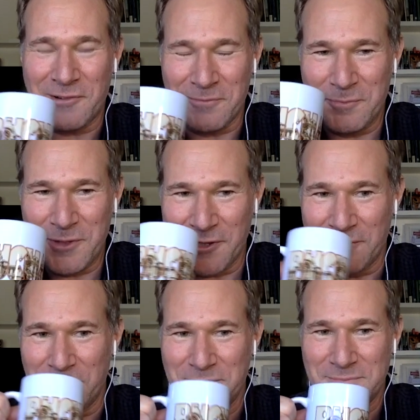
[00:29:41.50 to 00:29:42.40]
are
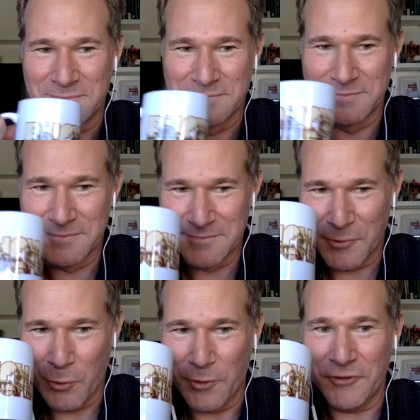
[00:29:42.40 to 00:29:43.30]
bigger
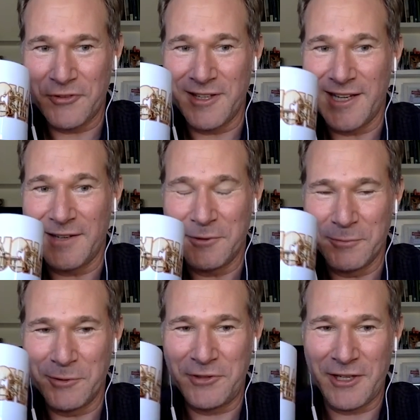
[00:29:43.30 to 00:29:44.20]
whores than that. We,
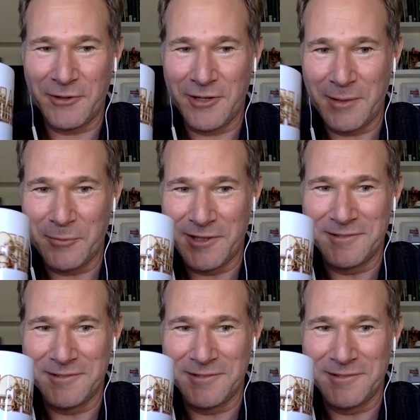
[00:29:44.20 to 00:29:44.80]
we'll say her name